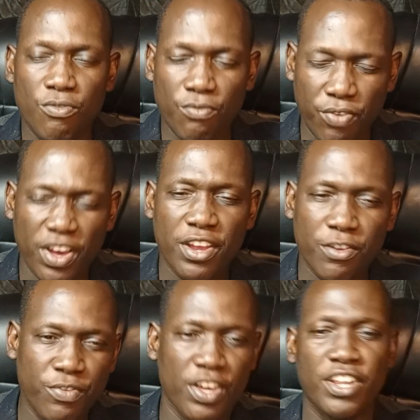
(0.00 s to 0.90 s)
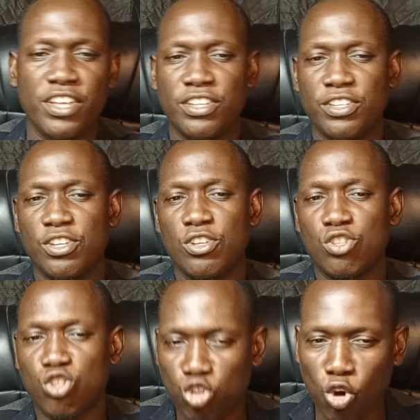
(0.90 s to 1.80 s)
very, very
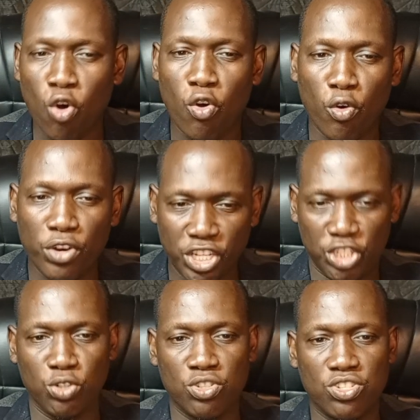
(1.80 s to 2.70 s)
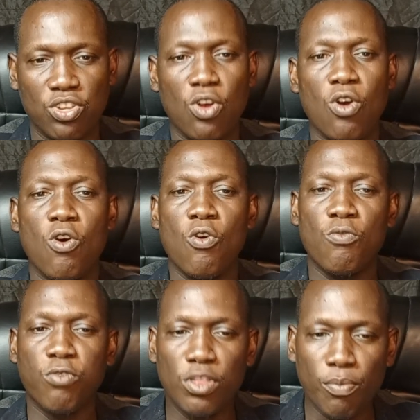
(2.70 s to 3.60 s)
strong conditions
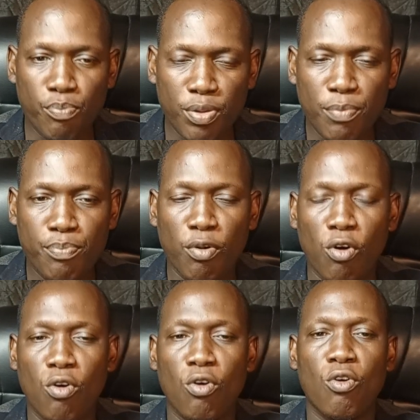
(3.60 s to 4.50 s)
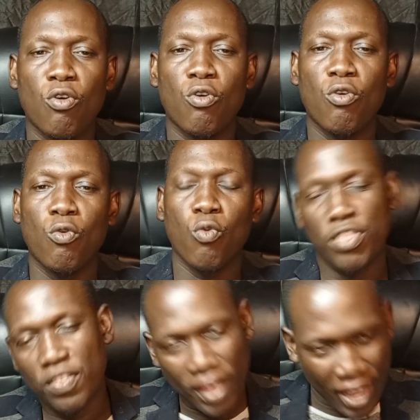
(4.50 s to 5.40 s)
for the people
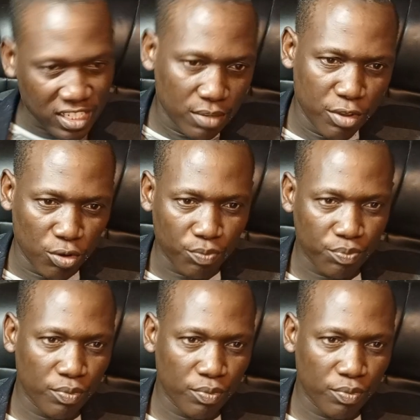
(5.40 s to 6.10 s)
within the Azimio.